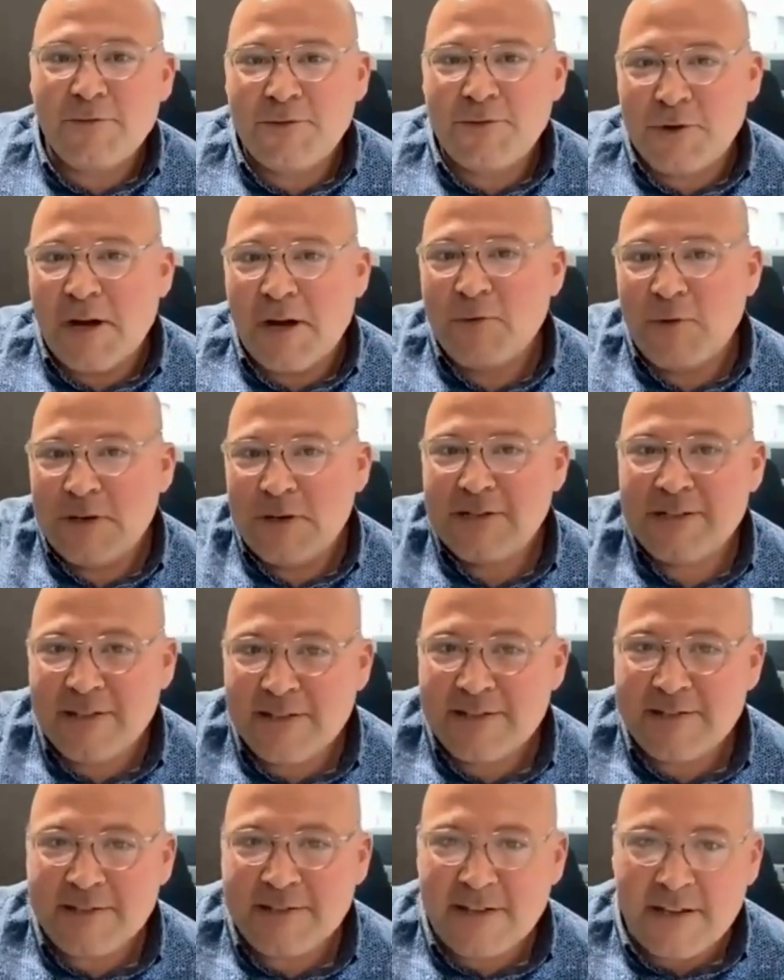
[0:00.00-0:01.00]
driveways in
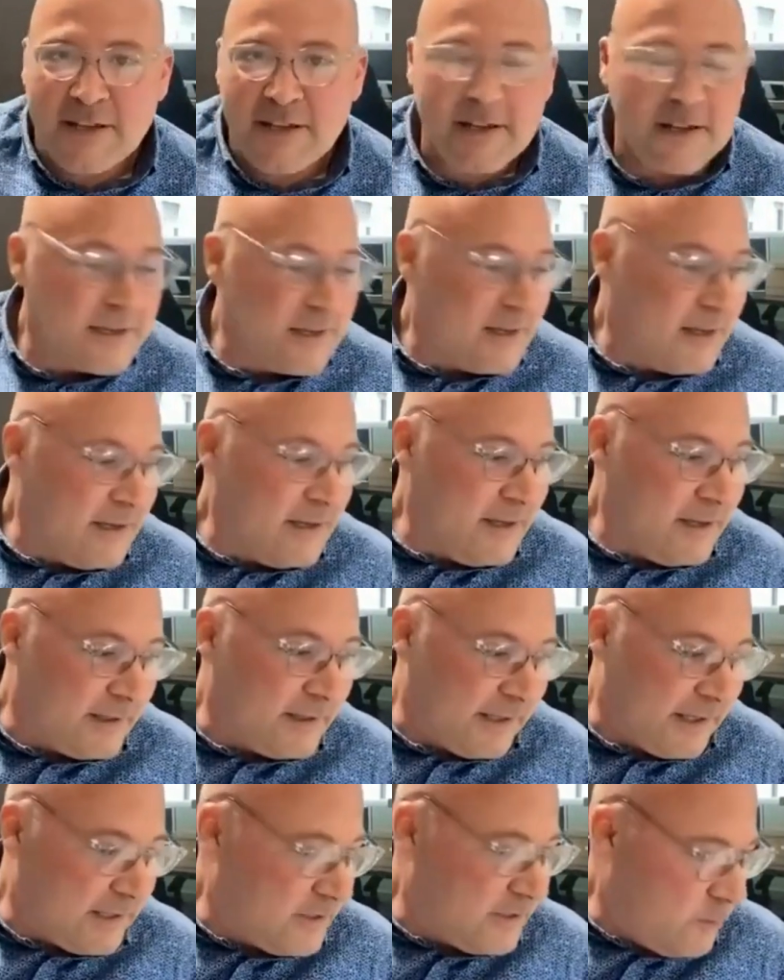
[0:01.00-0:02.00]
the city.
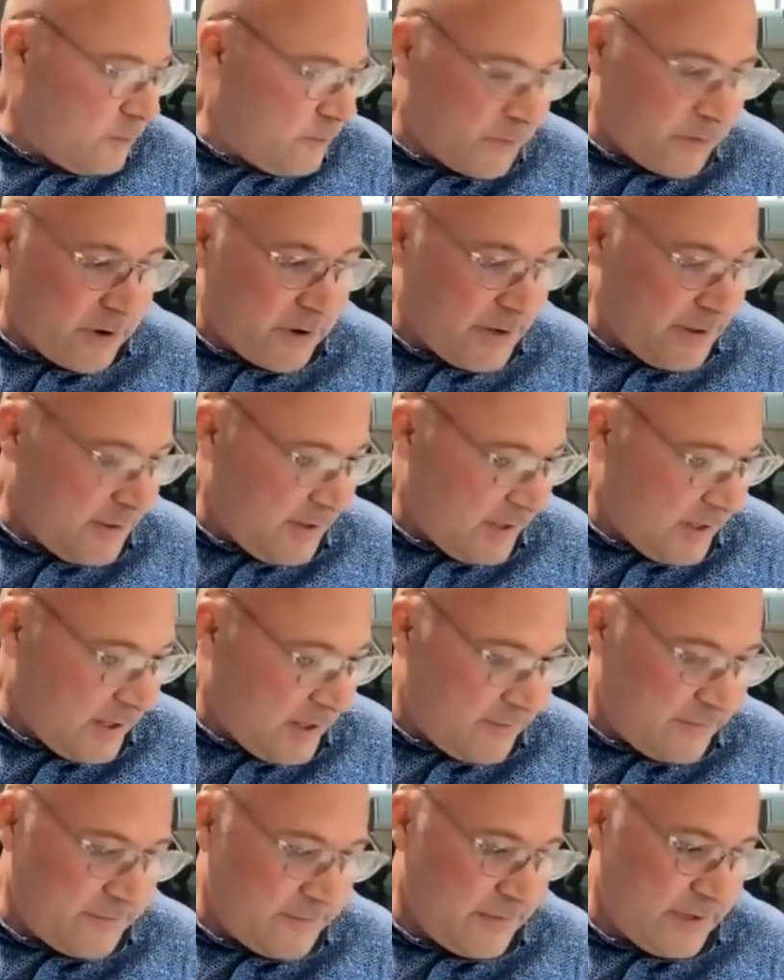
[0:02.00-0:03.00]
Like so far, I think
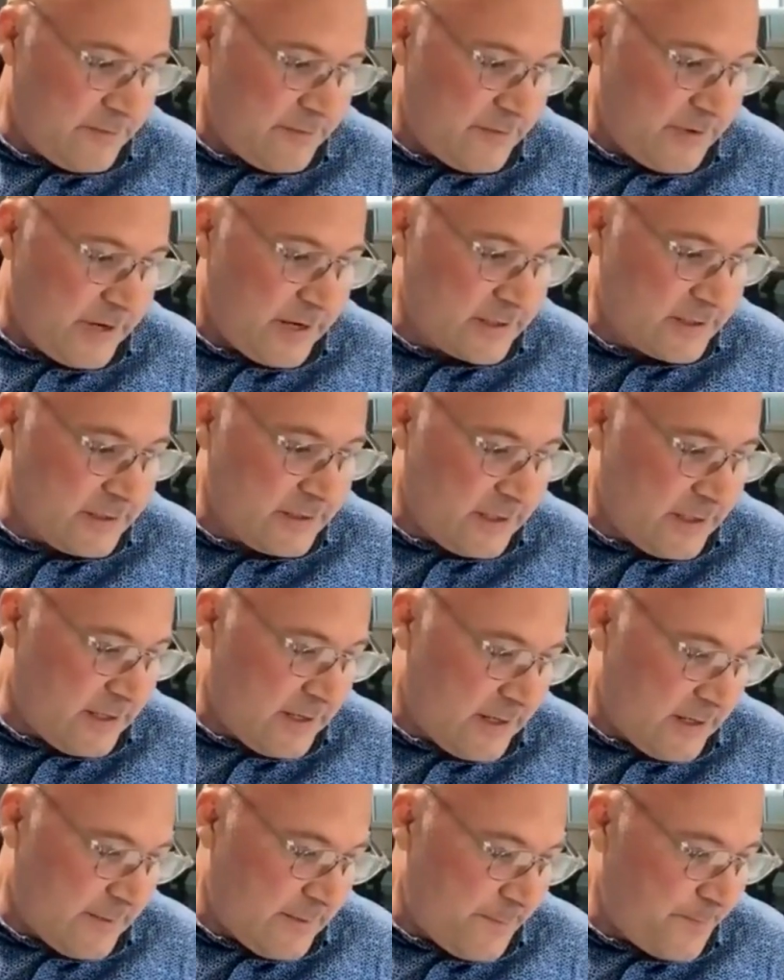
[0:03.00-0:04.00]
I've actually
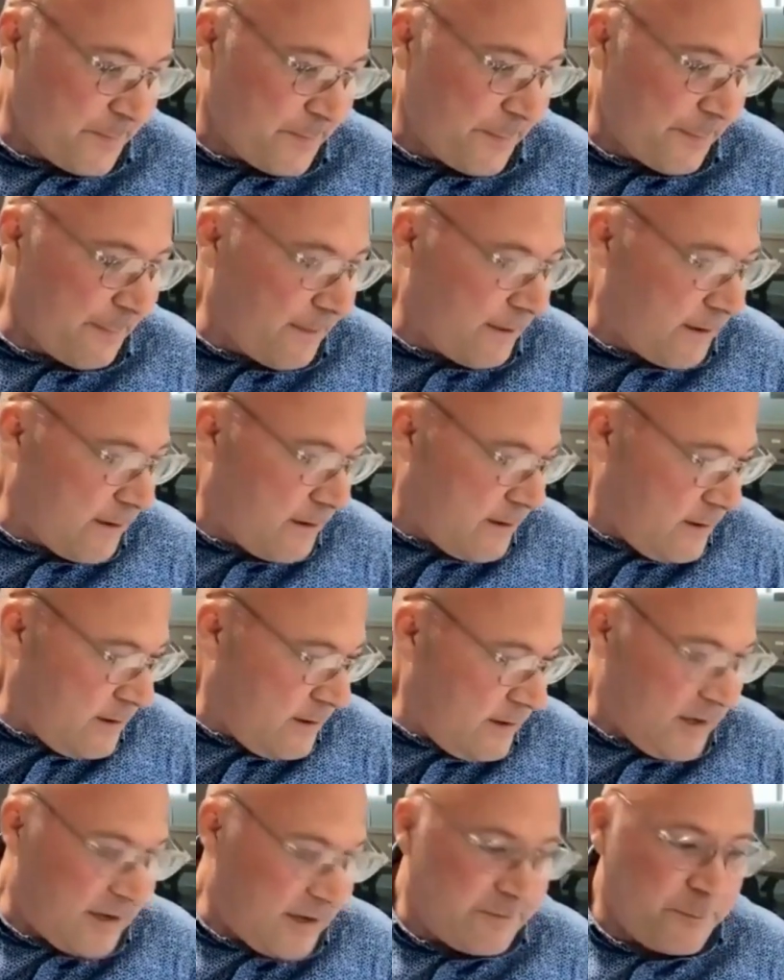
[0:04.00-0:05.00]

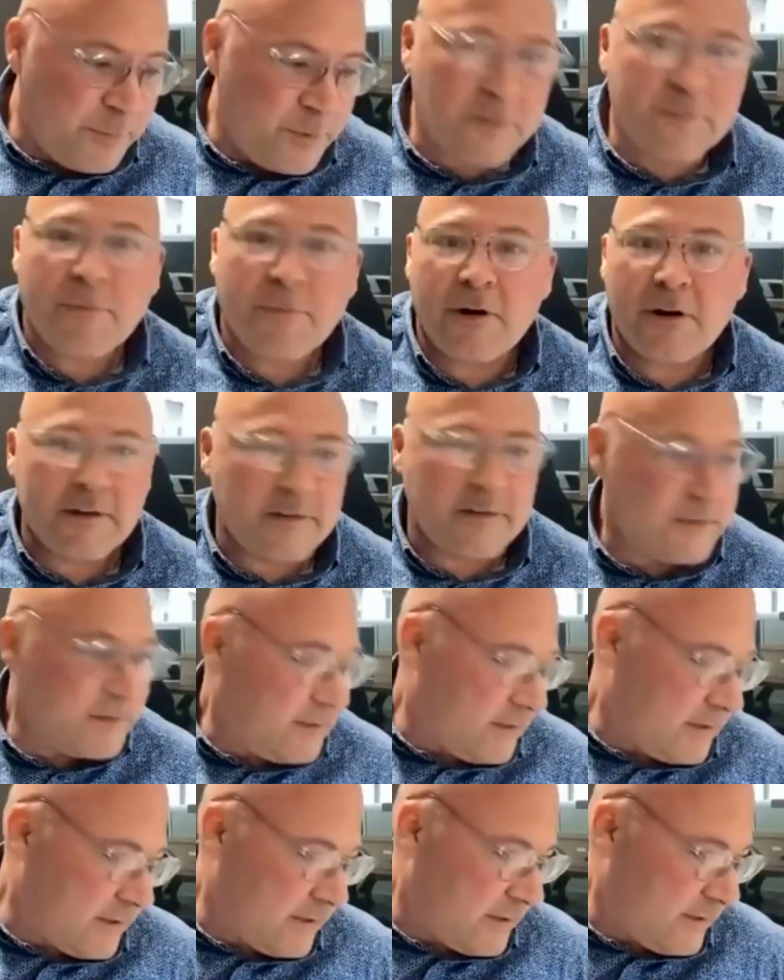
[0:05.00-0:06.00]
I've bookmarked
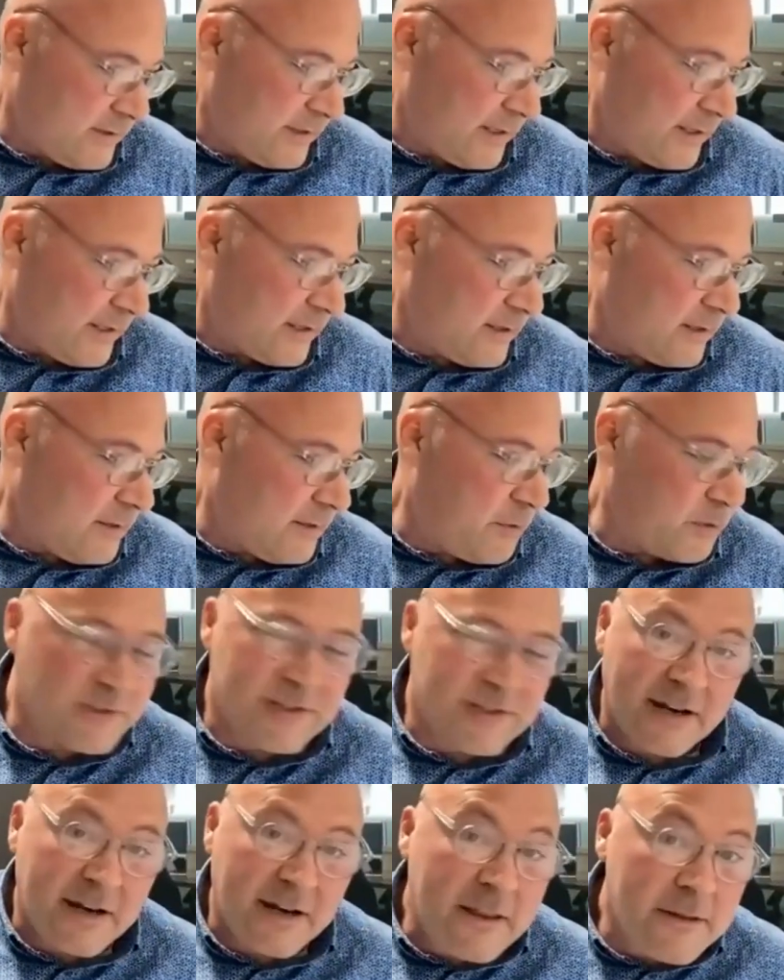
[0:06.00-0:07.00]
like
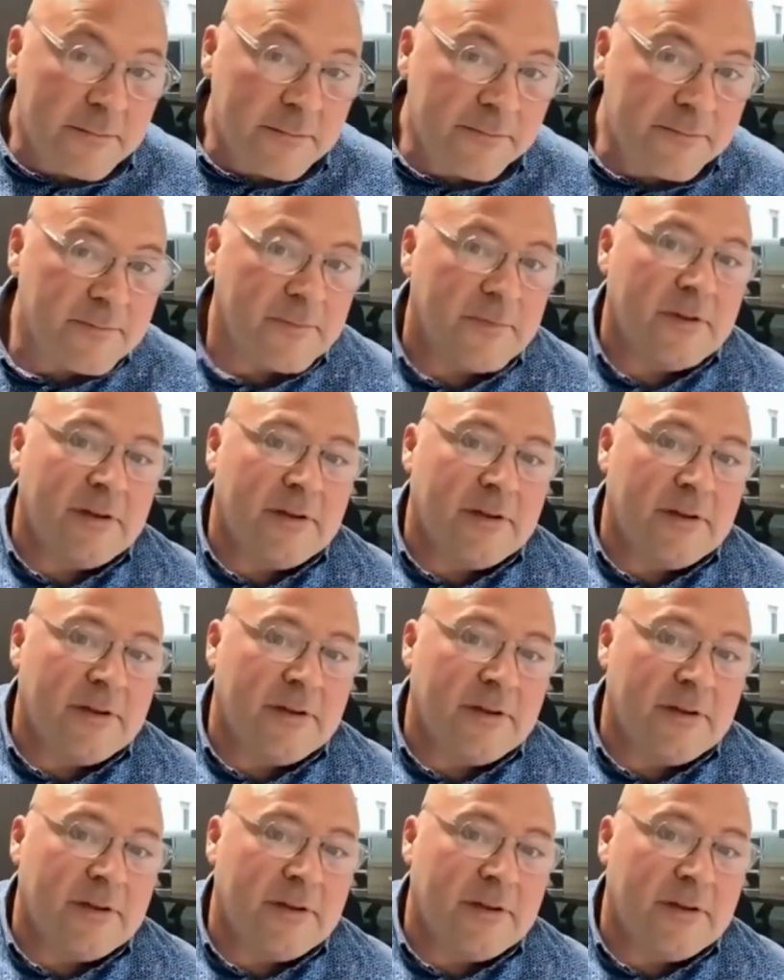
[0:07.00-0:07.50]
about 10 of them.